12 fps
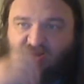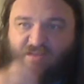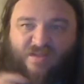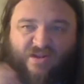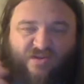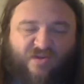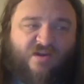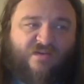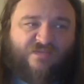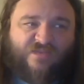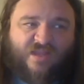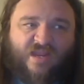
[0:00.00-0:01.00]
Not good enough
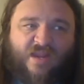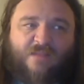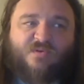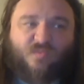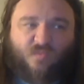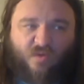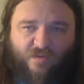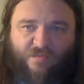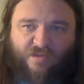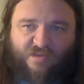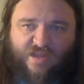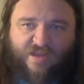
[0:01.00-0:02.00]
for the game to worry
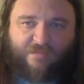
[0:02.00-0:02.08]
about that.